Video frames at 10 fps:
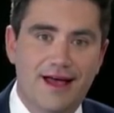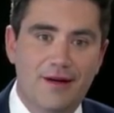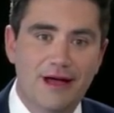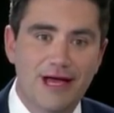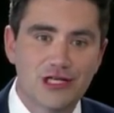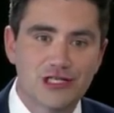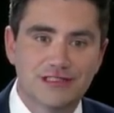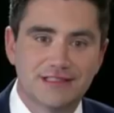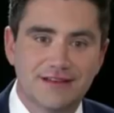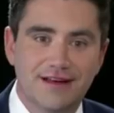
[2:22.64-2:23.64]

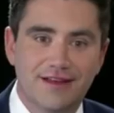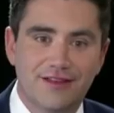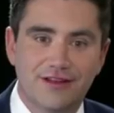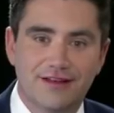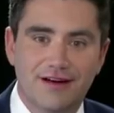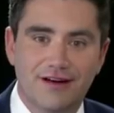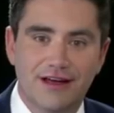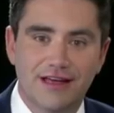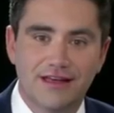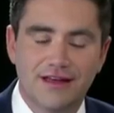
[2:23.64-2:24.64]
patient that
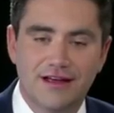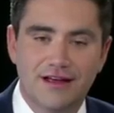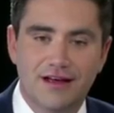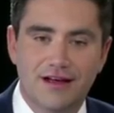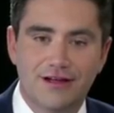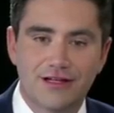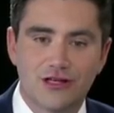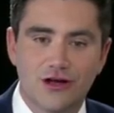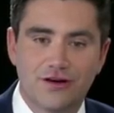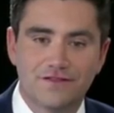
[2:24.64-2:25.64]
I
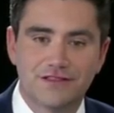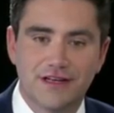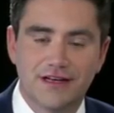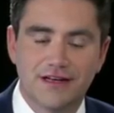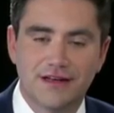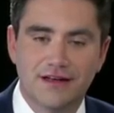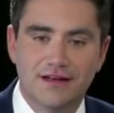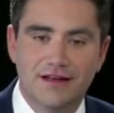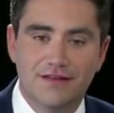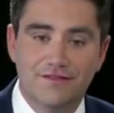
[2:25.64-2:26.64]
looked after
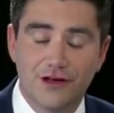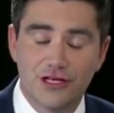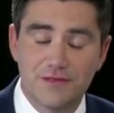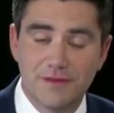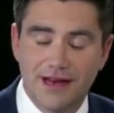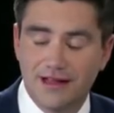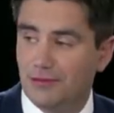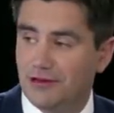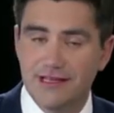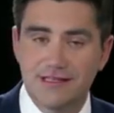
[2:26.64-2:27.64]
and first met a
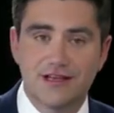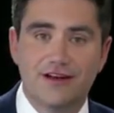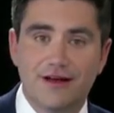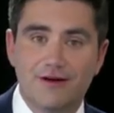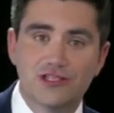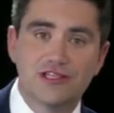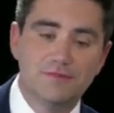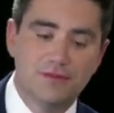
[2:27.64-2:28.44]
couple of years ago now, actually.